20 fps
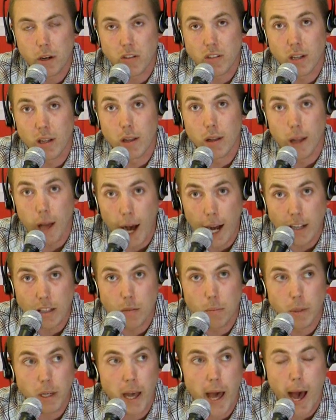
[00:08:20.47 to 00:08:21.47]
there's a lot
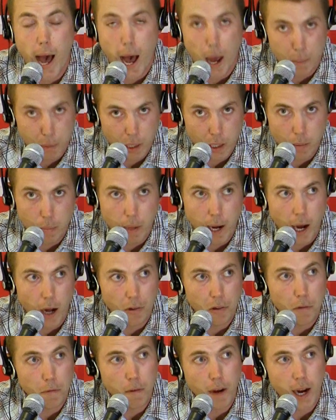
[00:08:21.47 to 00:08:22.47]
to be happy
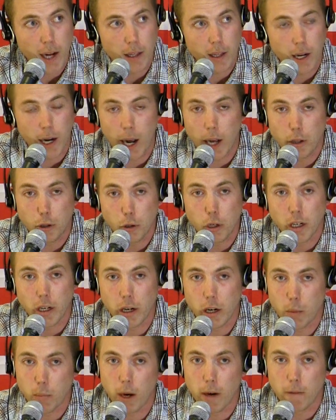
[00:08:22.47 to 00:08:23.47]
about. The fact that you can
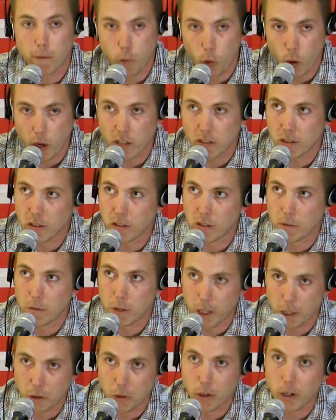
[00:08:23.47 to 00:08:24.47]
hear my voice is a
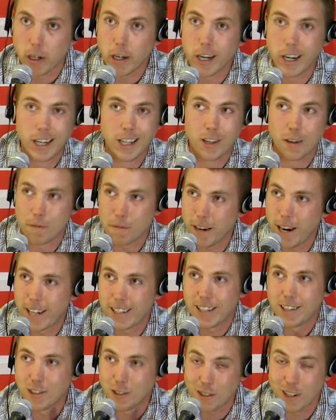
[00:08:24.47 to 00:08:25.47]
victory. The
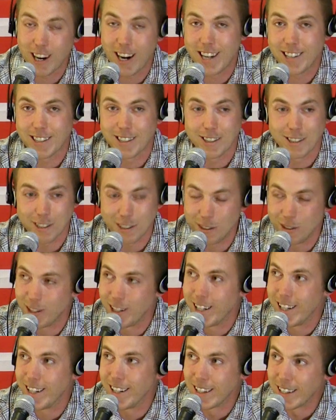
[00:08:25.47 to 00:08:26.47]
fact that you guys could
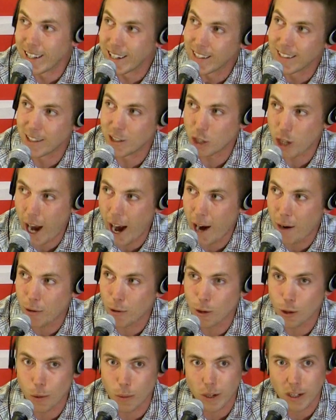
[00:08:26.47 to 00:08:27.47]
tune in and get in the chat
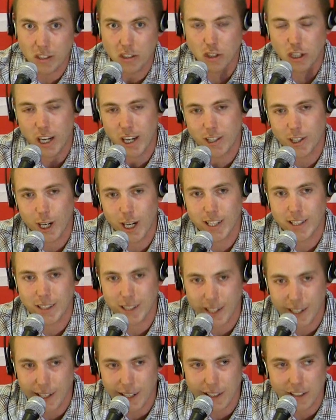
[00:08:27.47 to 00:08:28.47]
room and exchange
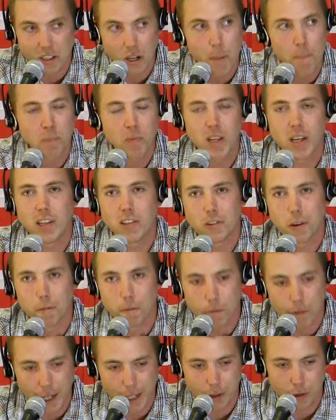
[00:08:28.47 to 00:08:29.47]
ideas is a
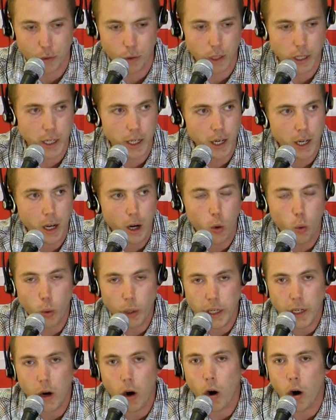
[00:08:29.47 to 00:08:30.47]
victory.
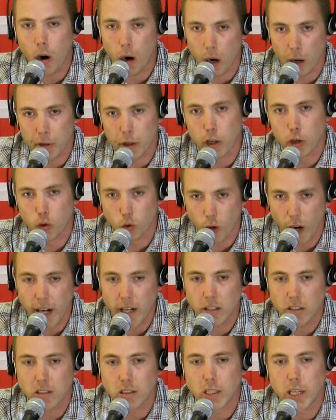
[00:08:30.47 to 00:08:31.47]
We are the
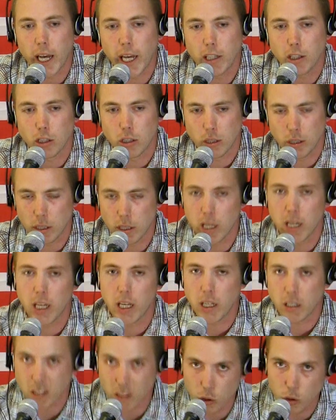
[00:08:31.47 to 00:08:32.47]
greatest nation in the
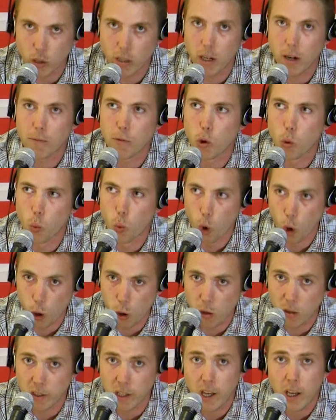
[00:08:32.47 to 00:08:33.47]
history of the
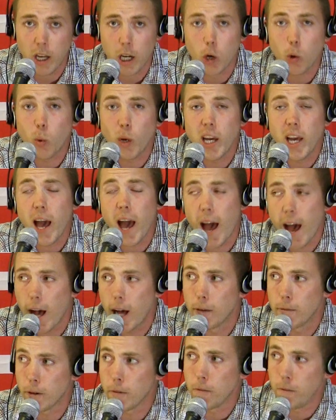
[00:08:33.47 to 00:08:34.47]
world. We
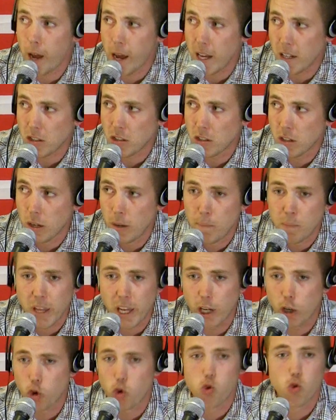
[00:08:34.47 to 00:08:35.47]
have faced
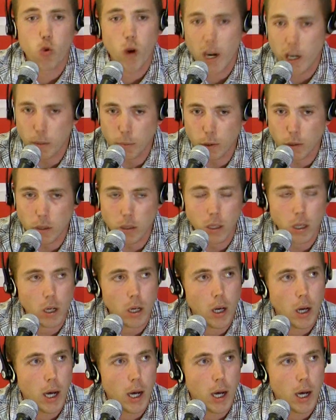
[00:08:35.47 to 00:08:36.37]
incredible